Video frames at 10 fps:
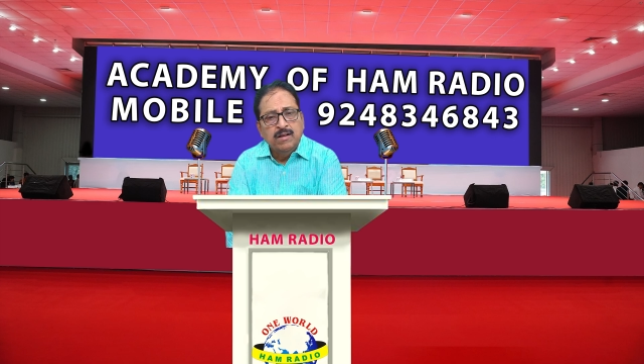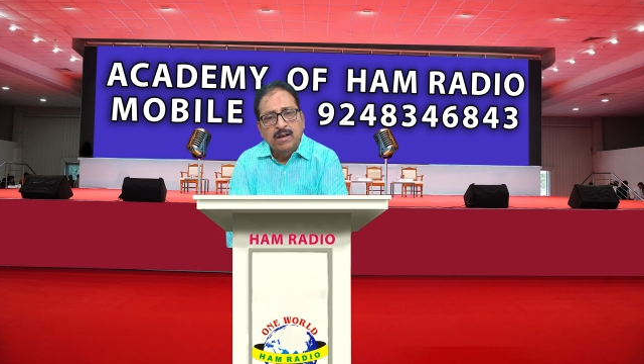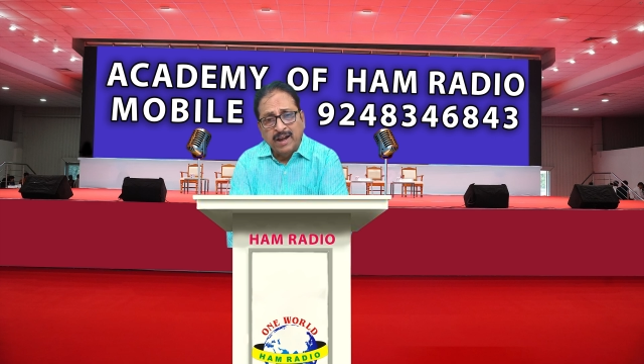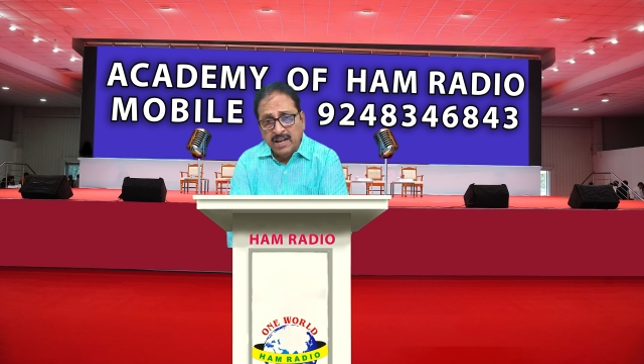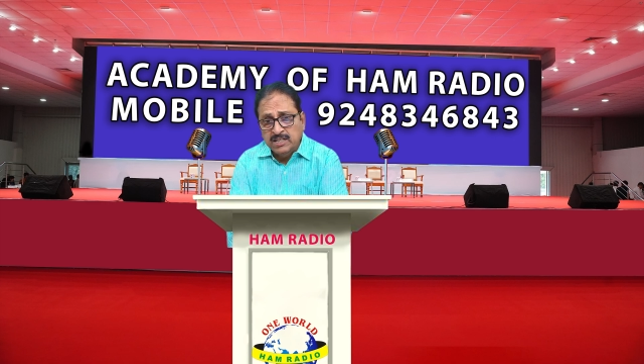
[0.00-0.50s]

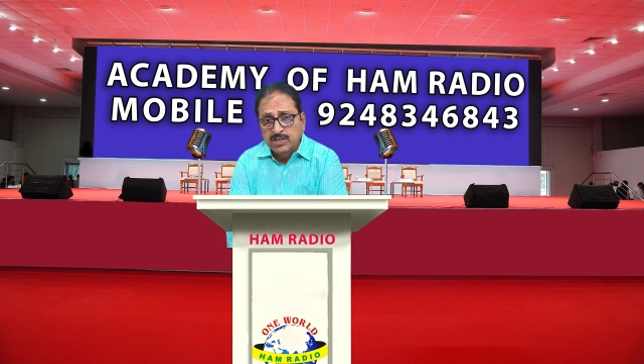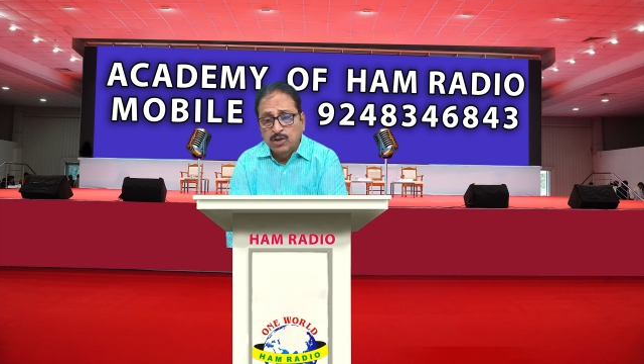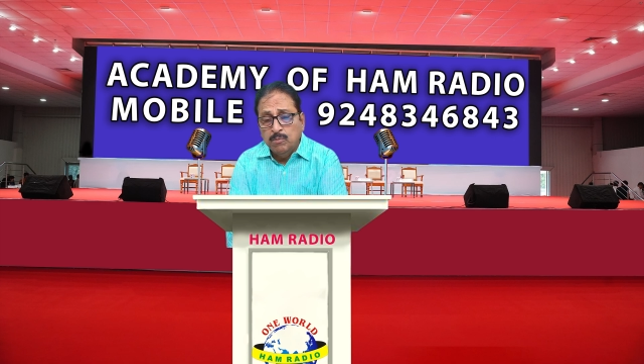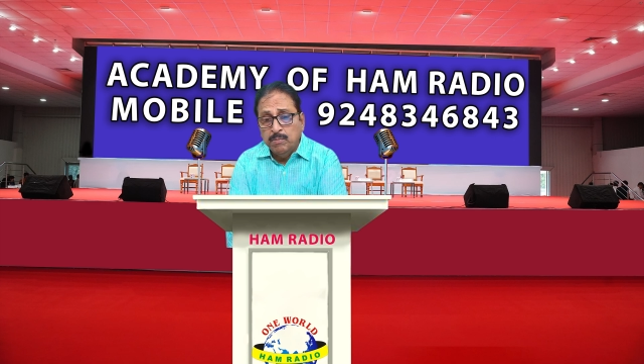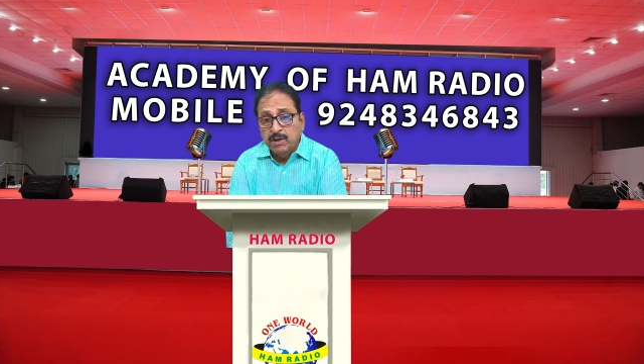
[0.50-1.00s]

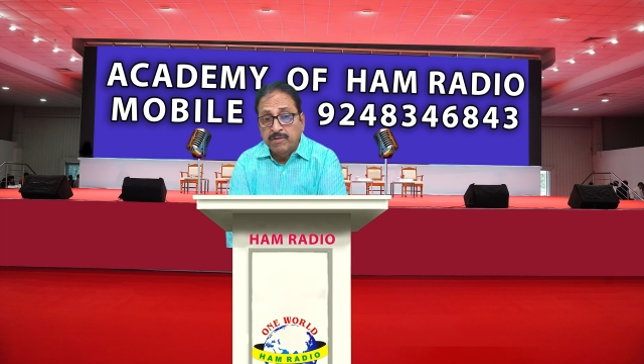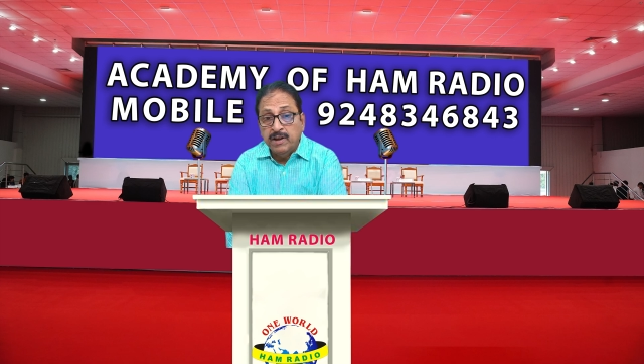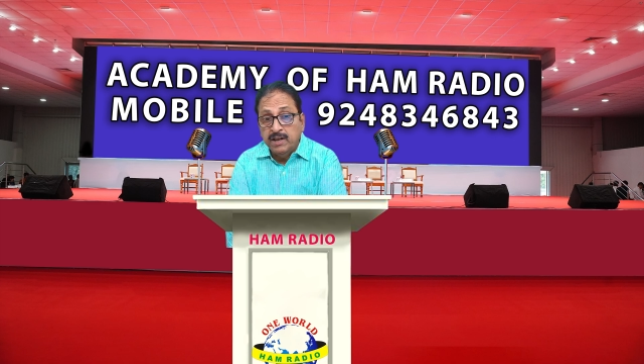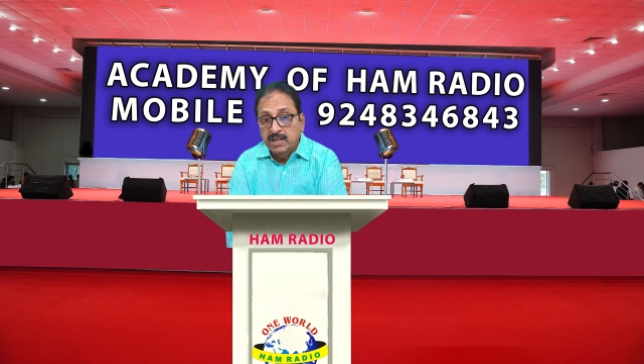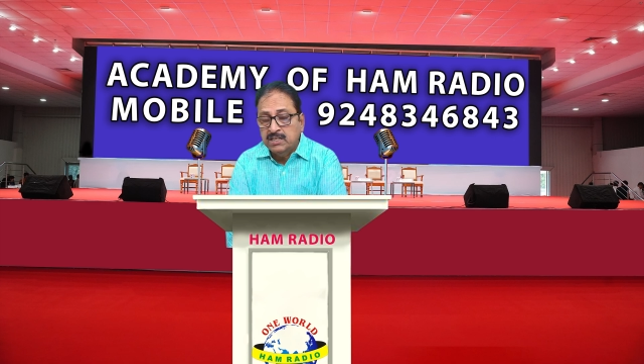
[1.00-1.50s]
ratio
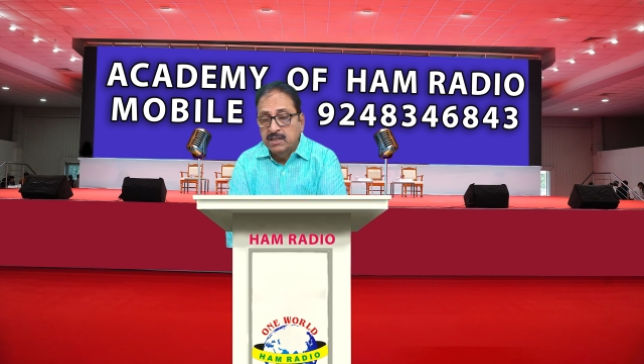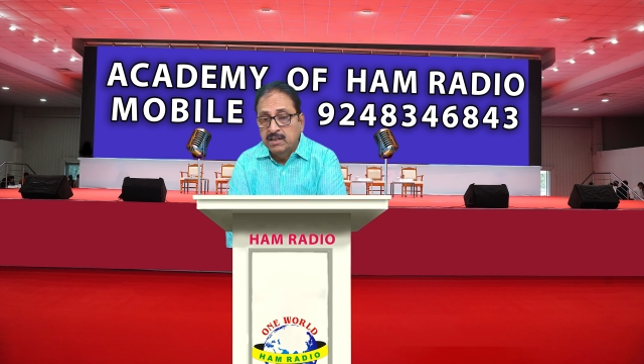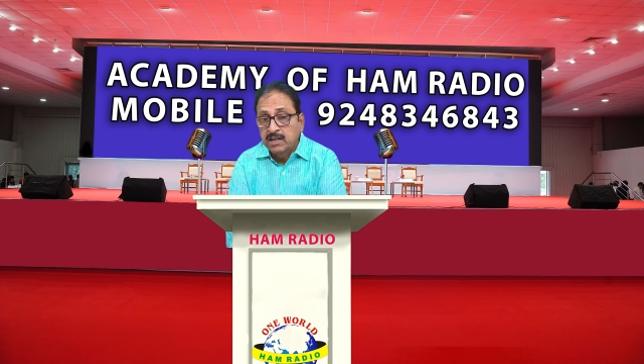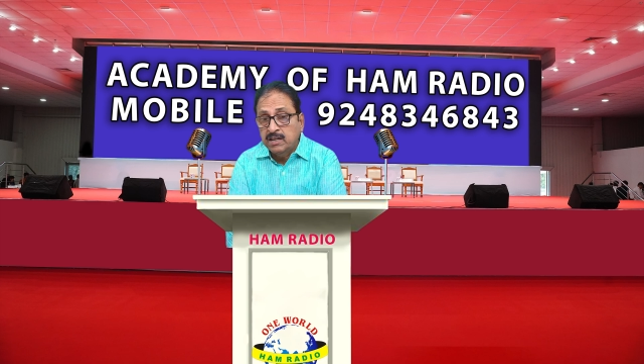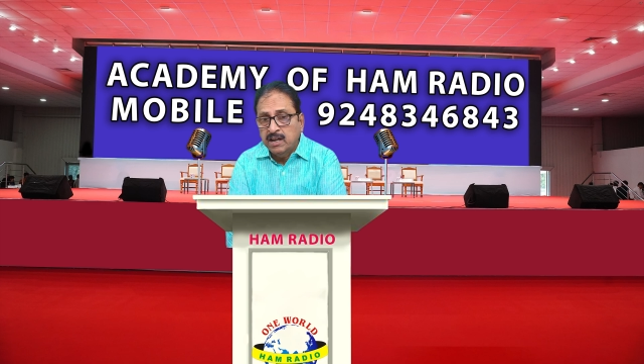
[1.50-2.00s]
between
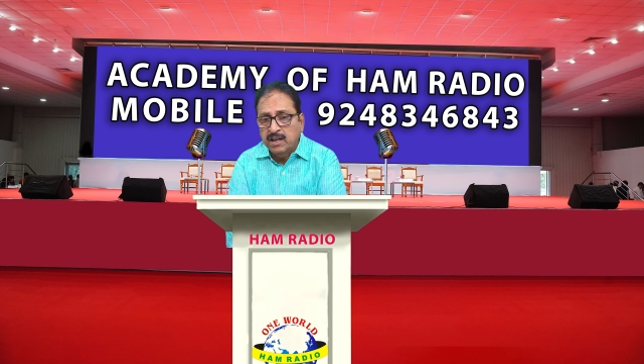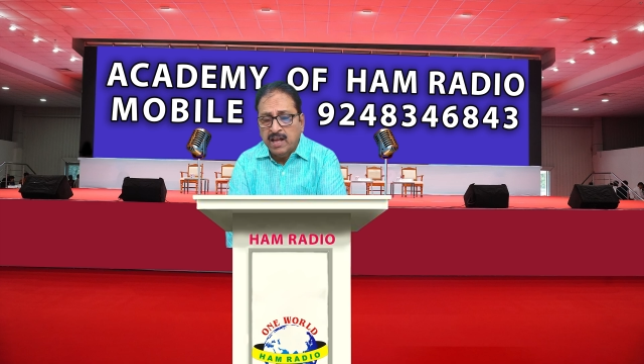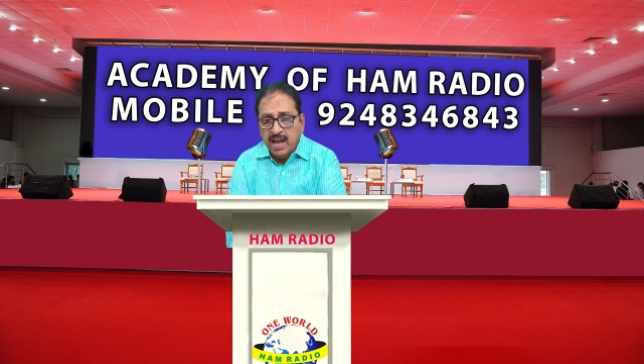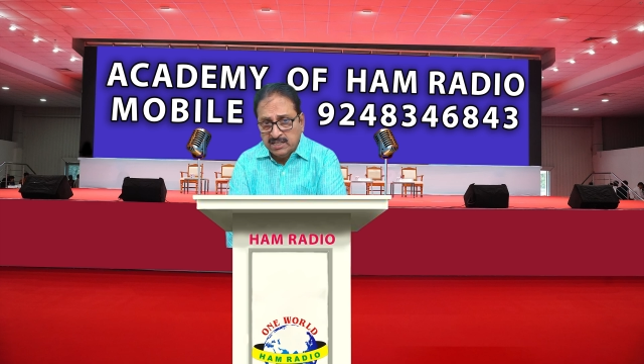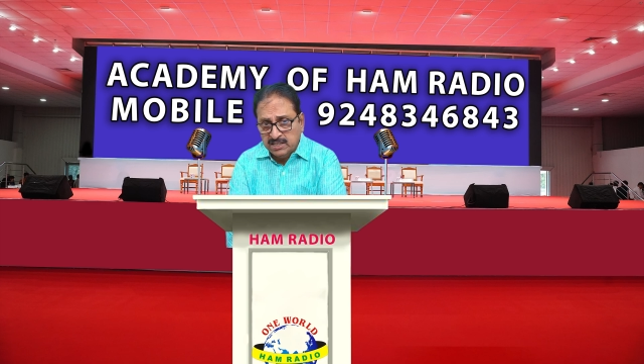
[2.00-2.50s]
dit and
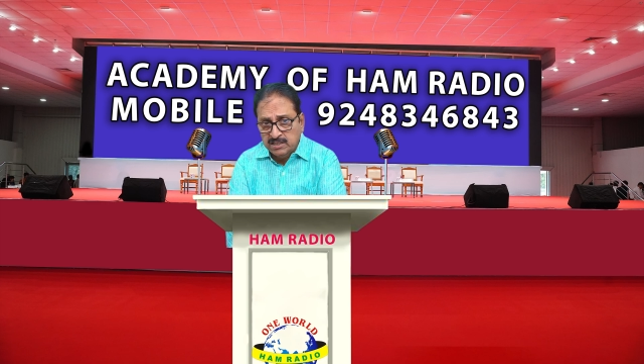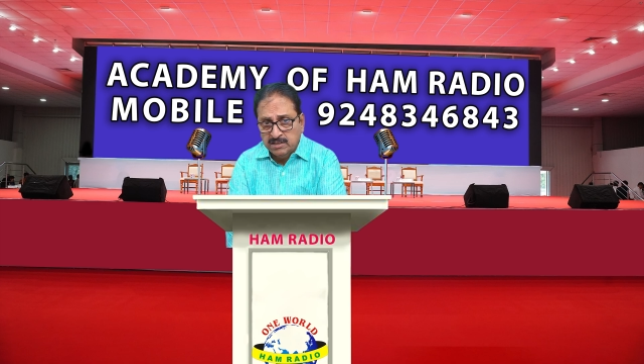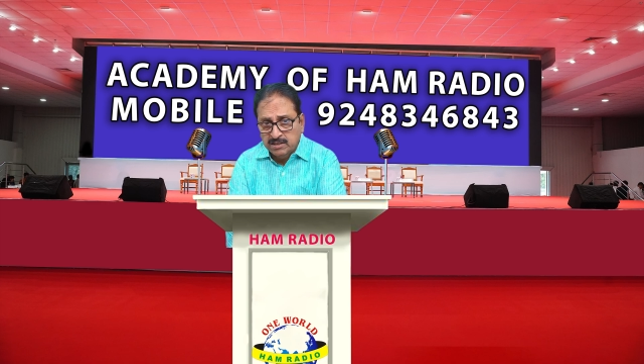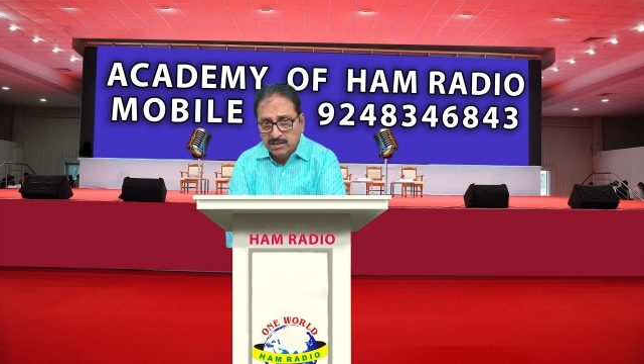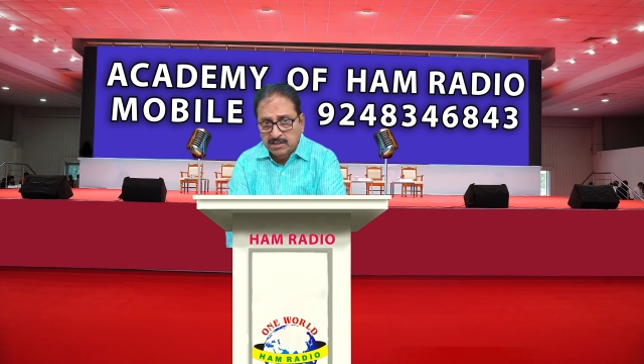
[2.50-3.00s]
dash